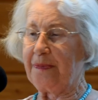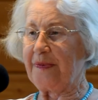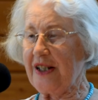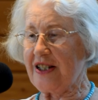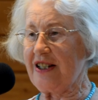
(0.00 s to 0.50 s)

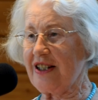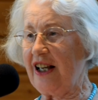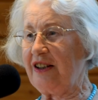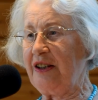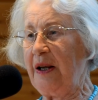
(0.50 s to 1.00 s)
This is
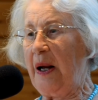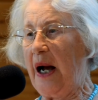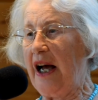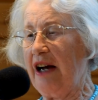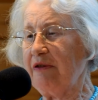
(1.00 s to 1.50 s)
it.
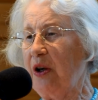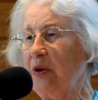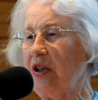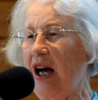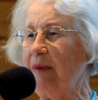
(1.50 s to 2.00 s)
I have
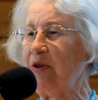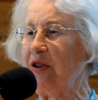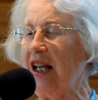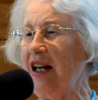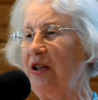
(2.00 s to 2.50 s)
no time
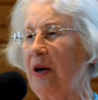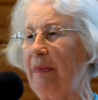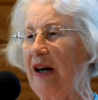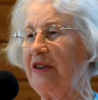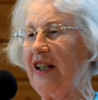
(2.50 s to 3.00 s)
to tell you
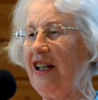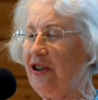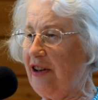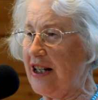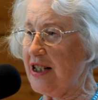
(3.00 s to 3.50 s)
about the
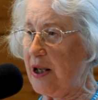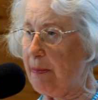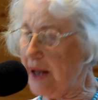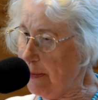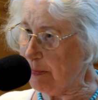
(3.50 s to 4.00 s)

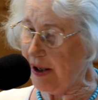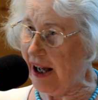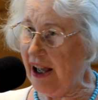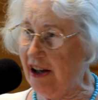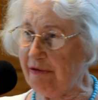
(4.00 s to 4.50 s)
interesting people
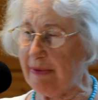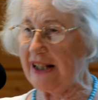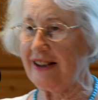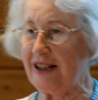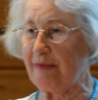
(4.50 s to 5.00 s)
I have
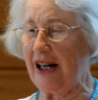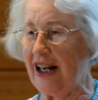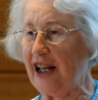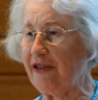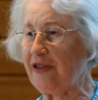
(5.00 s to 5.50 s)
met in my
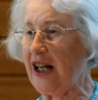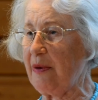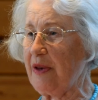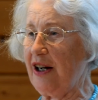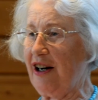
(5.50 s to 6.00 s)

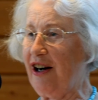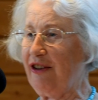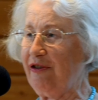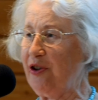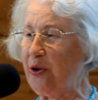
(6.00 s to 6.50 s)
lifetime.
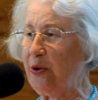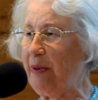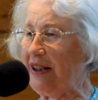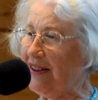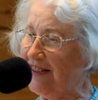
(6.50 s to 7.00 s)

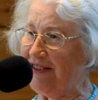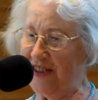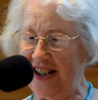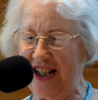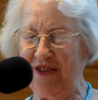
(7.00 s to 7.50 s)

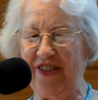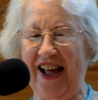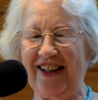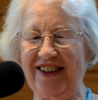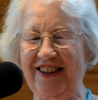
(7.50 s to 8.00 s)
We'll leave that.